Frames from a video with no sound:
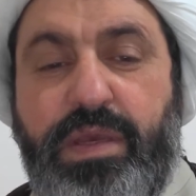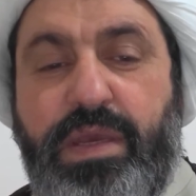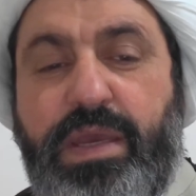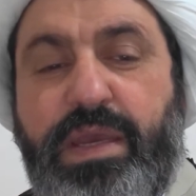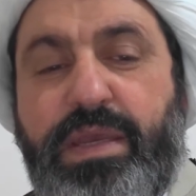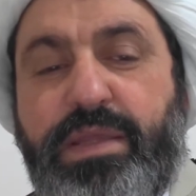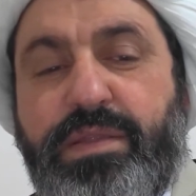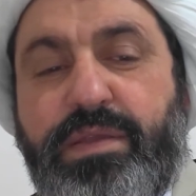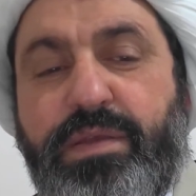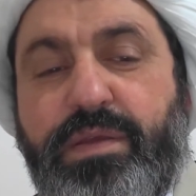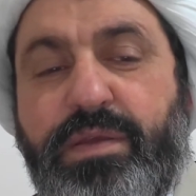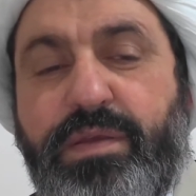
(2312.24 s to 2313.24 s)
And
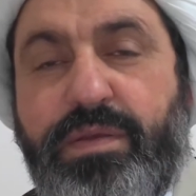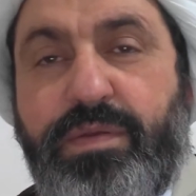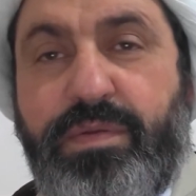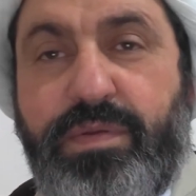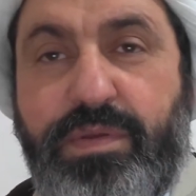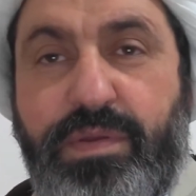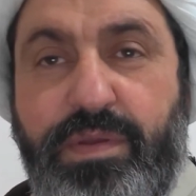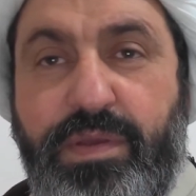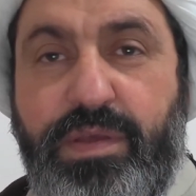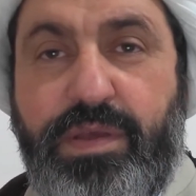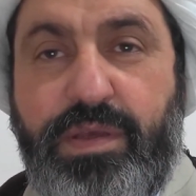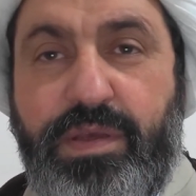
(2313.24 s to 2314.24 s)

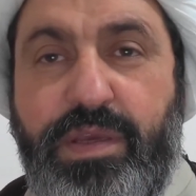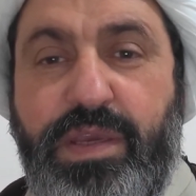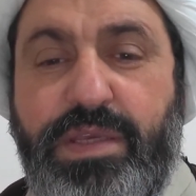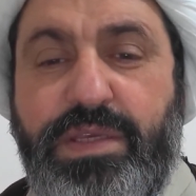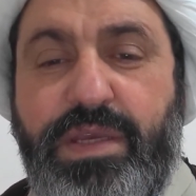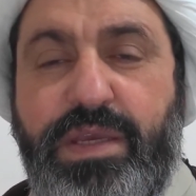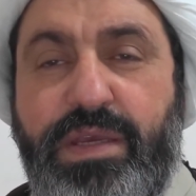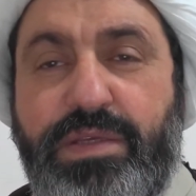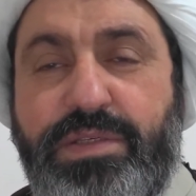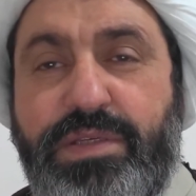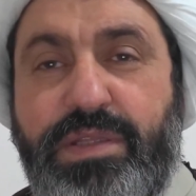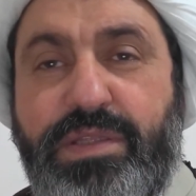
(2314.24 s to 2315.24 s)
he
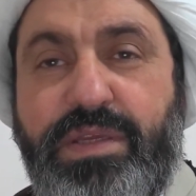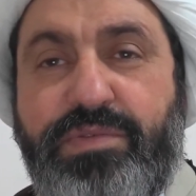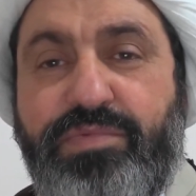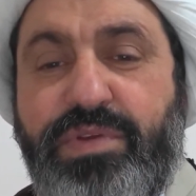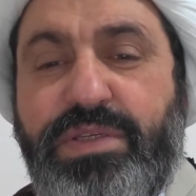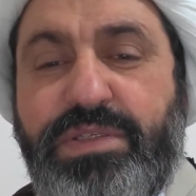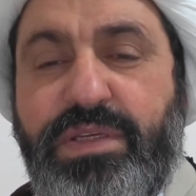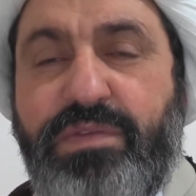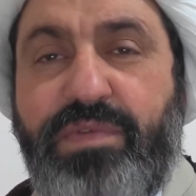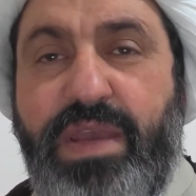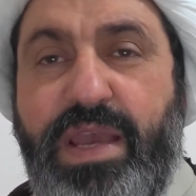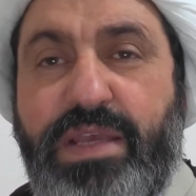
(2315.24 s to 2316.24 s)
said, The reason
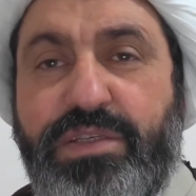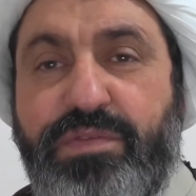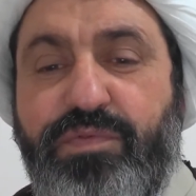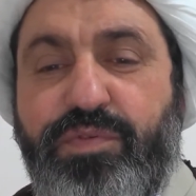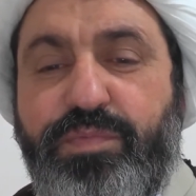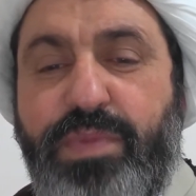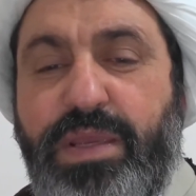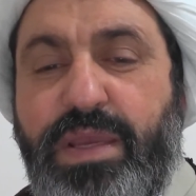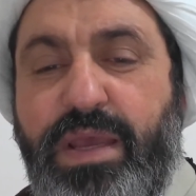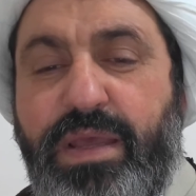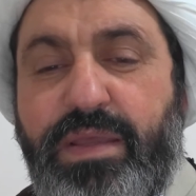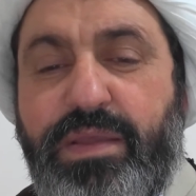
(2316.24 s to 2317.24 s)
we ask for
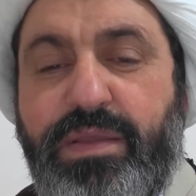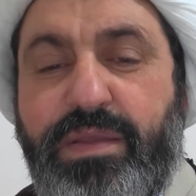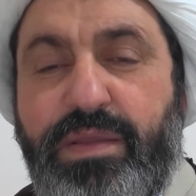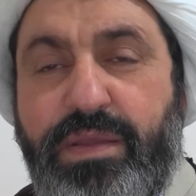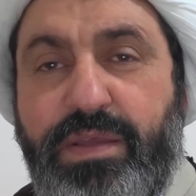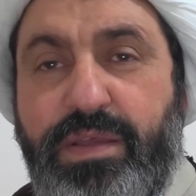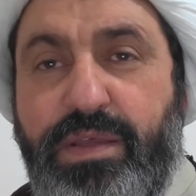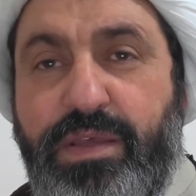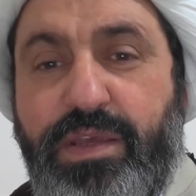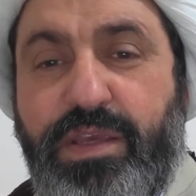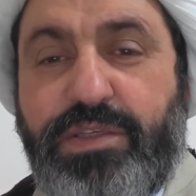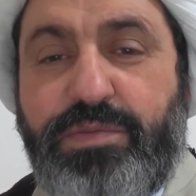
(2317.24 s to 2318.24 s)
bay'ah
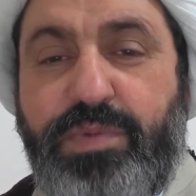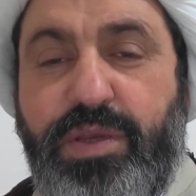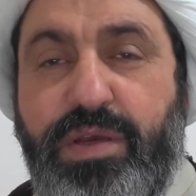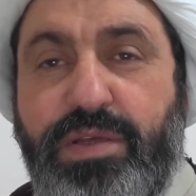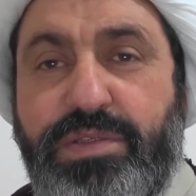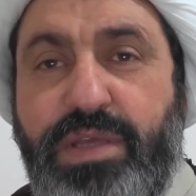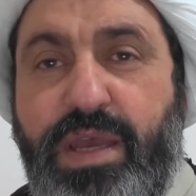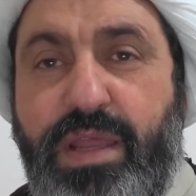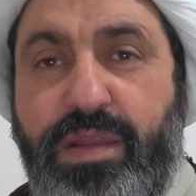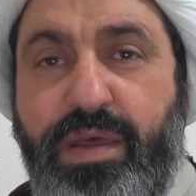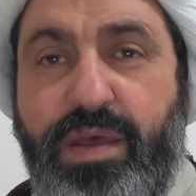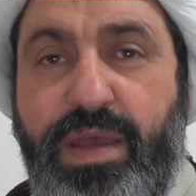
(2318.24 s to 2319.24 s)
is because
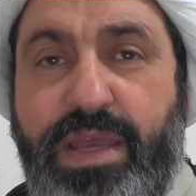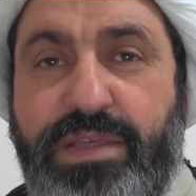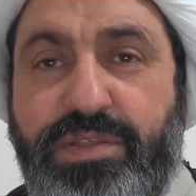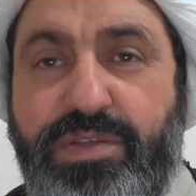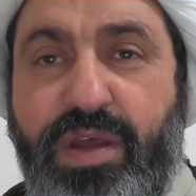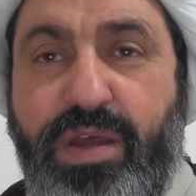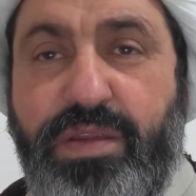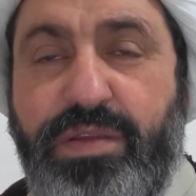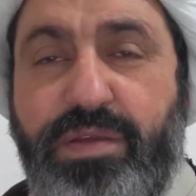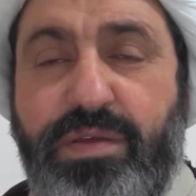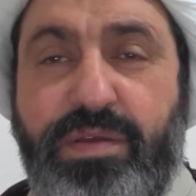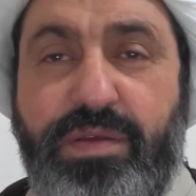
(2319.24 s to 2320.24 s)
Allah has
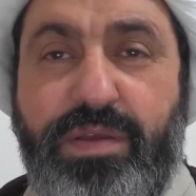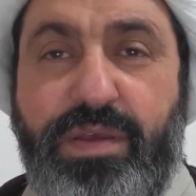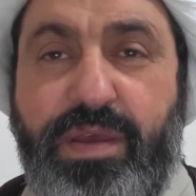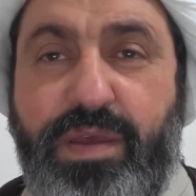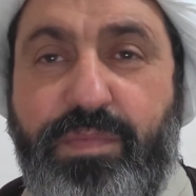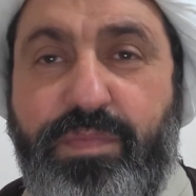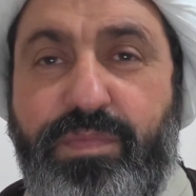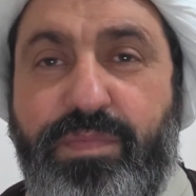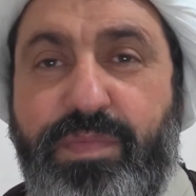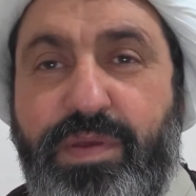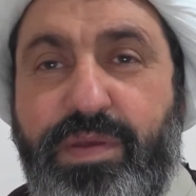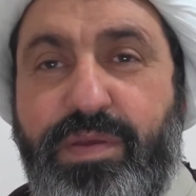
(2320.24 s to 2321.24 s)
done
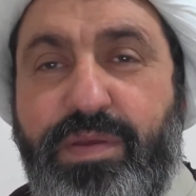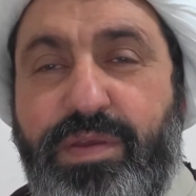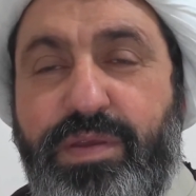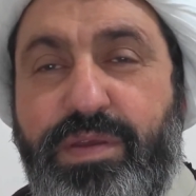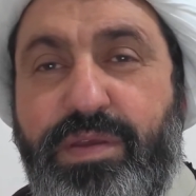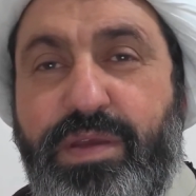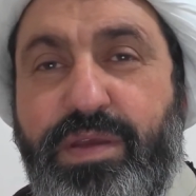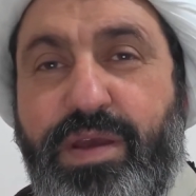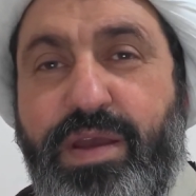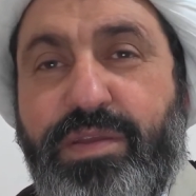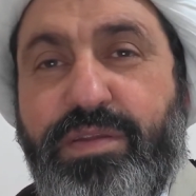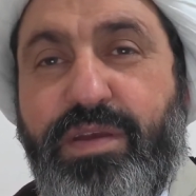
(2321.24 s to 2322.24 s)
a
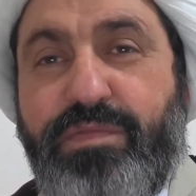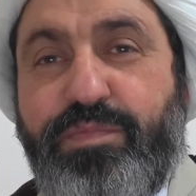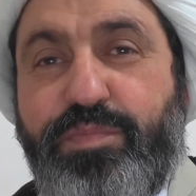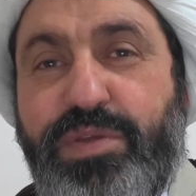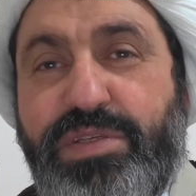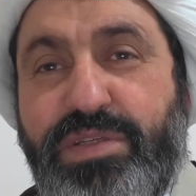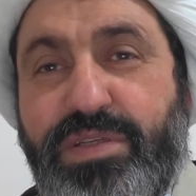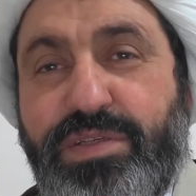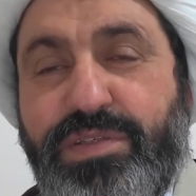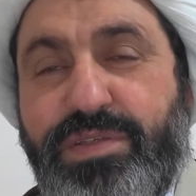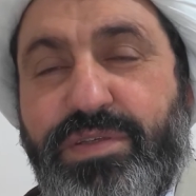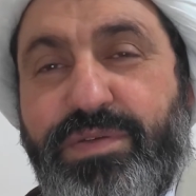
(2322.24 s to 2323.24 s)
kind of
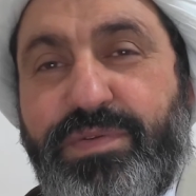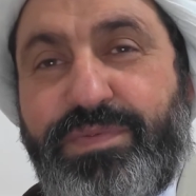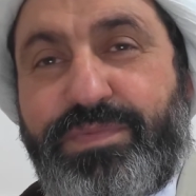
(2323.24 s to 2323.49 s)
business.